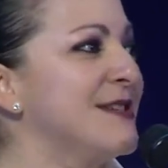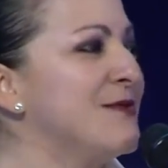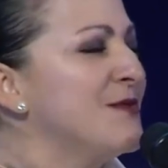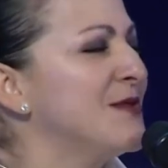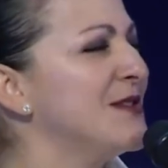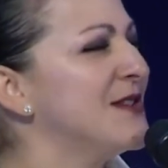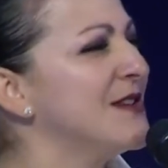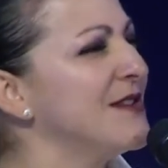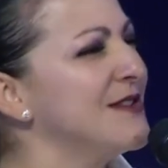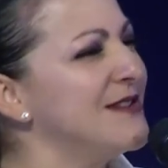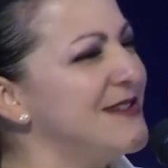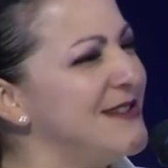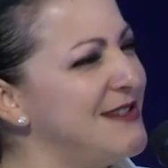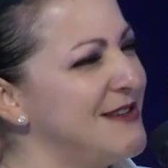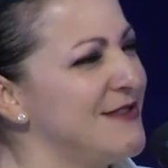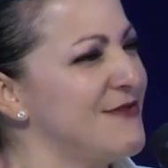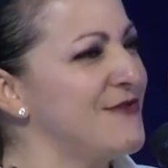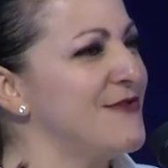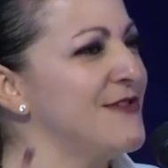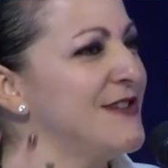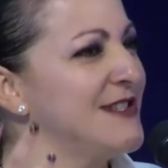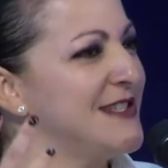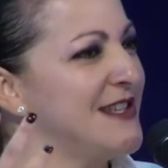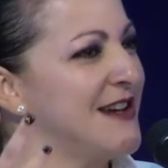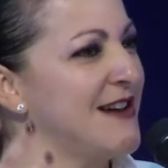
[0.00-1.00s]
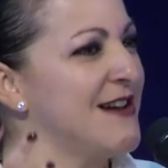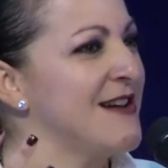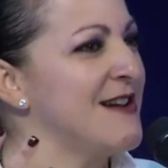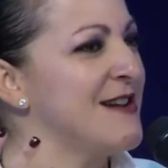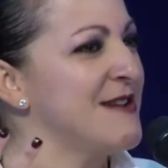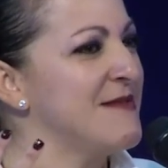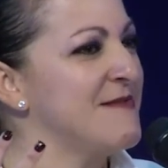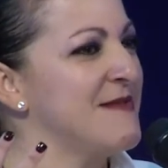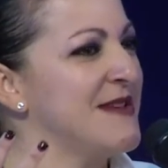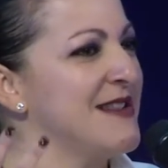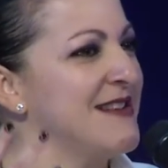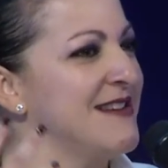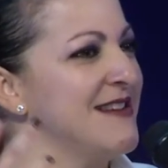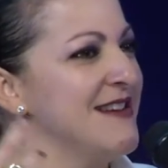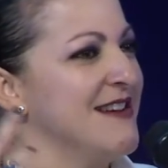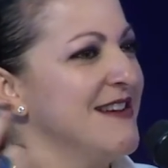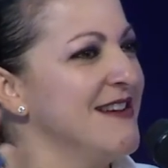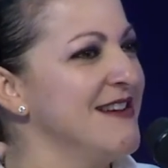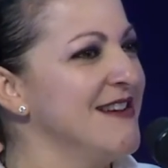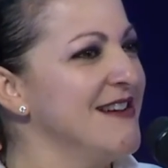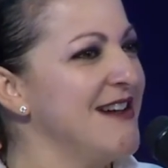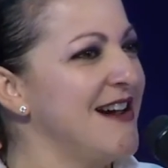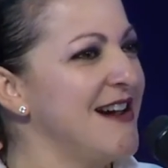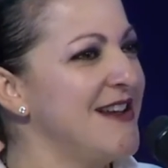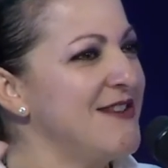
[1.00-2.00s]
It was a different time, and
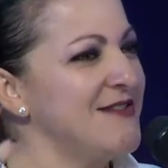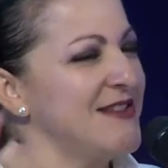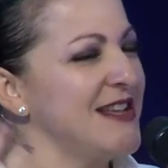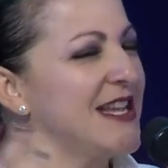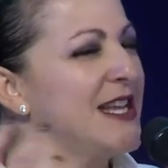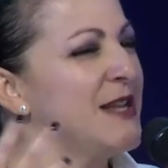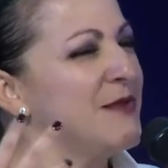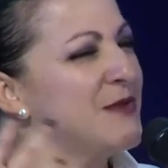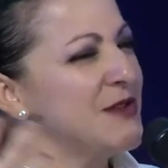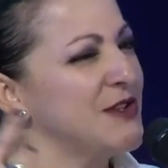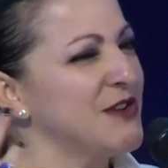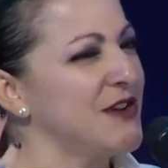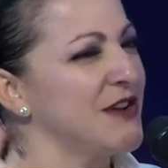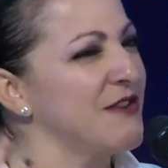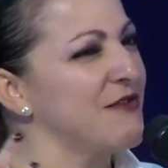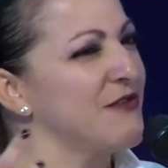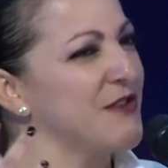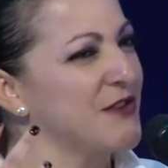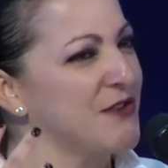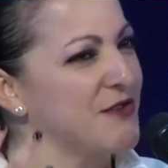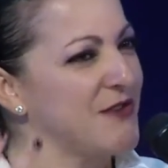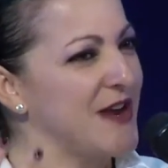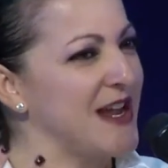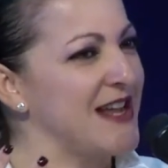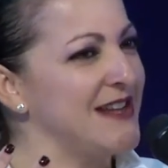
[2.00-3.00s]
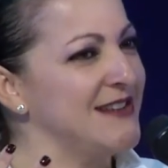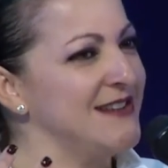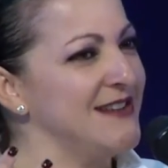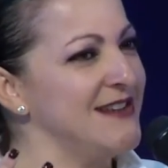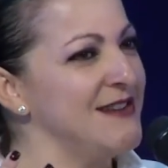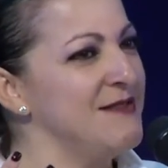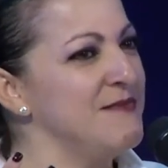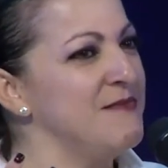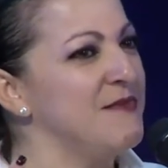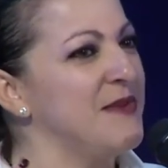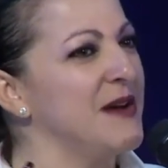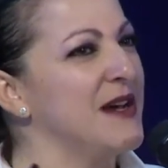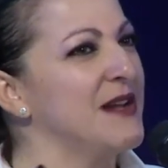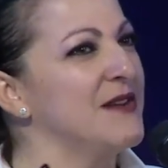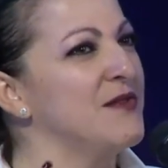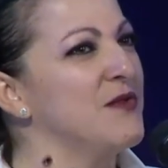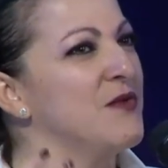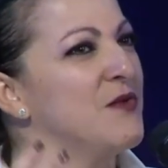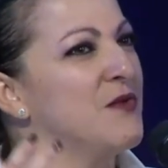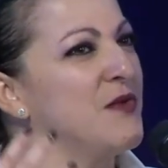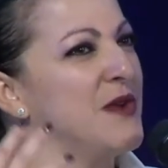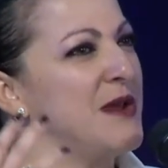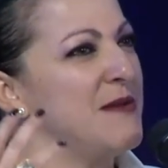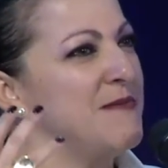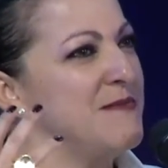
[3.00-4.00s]
I don't think anyone took it for granted, but
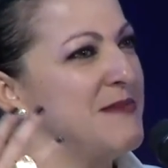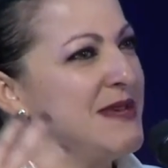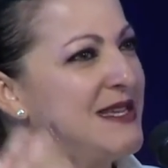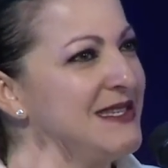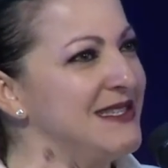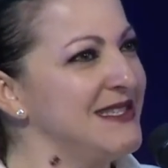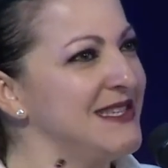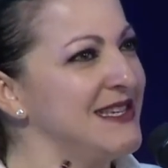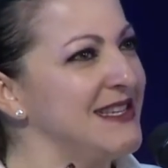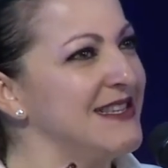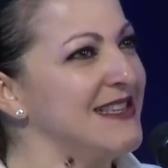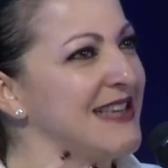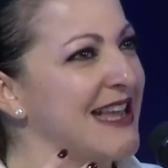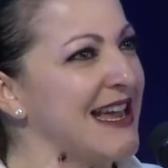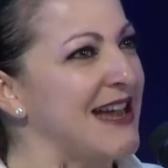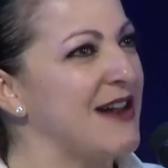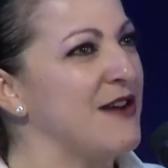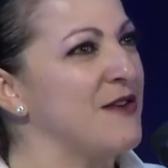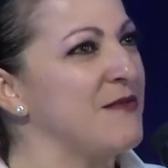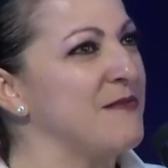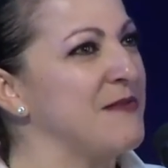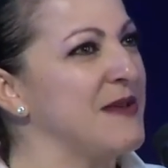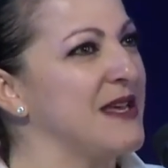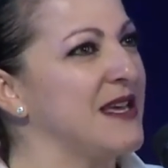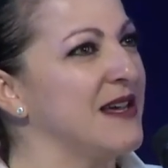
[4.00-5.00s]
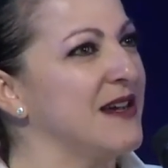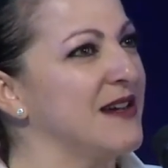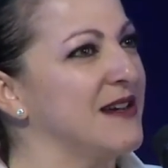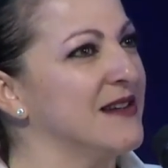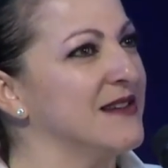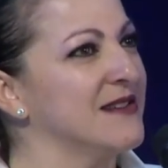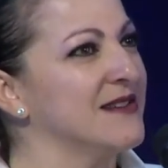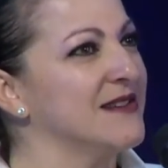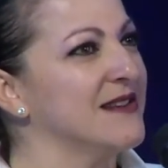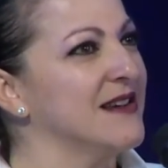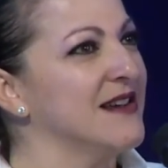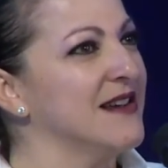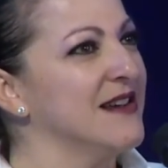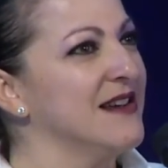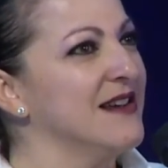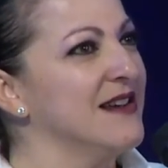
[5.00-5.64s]
we miss it now because